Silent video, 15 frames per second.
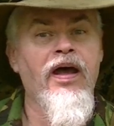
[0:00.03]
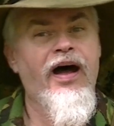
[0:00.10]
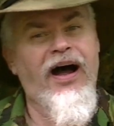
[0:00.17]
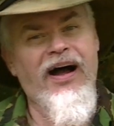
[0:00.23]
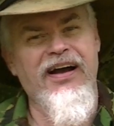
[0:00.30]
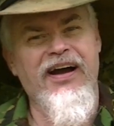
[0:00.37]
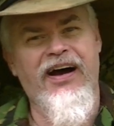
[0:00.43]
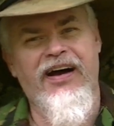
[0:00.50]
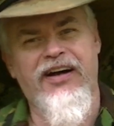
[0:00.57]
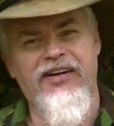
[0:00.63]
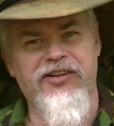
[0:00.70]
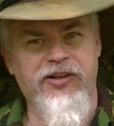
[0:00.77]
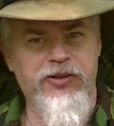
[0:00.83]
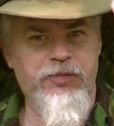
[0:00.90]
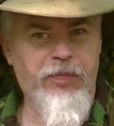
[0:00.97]
Hi
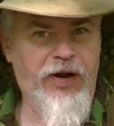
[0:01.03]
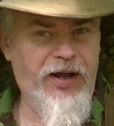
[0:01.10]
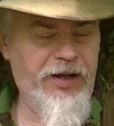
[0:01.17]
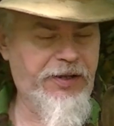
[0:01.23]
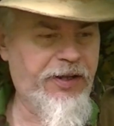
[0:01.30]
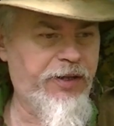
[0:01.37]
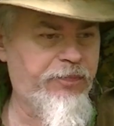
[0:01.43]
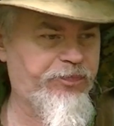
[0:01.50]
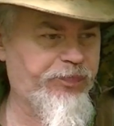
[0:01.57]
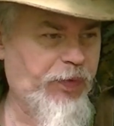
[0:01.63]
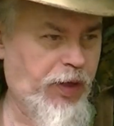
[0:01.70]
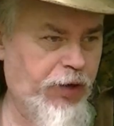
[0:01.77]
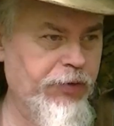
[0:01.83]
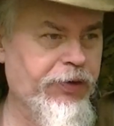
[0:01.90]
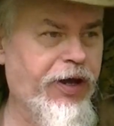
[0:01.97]
guys, it's Blackie.
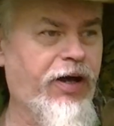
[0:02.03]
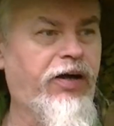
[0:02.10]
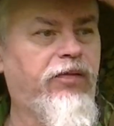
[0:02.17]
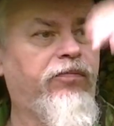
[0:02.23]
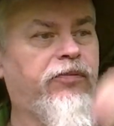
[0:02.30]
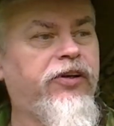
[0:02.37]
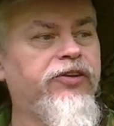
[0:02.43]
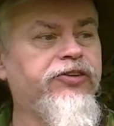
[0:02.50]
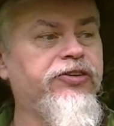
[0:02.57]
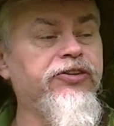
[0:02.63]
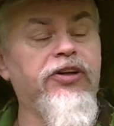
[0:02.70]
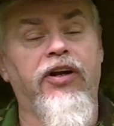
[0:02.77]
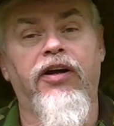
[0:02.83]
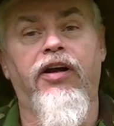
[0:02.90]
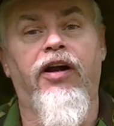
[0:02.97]
Okay, this
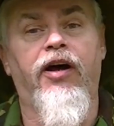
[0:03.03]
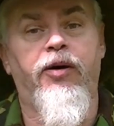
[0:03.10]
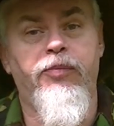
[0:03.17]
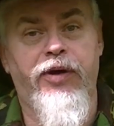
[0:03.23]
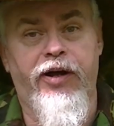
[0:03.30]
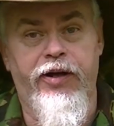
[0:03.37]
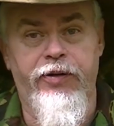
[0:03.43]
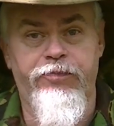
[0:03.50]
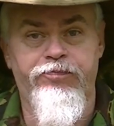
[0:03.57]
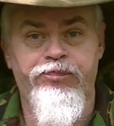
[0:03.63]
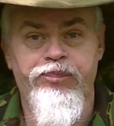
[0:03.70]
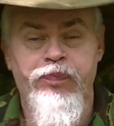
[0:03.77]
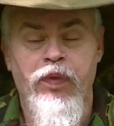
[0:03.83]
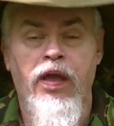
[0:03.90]
is a little update.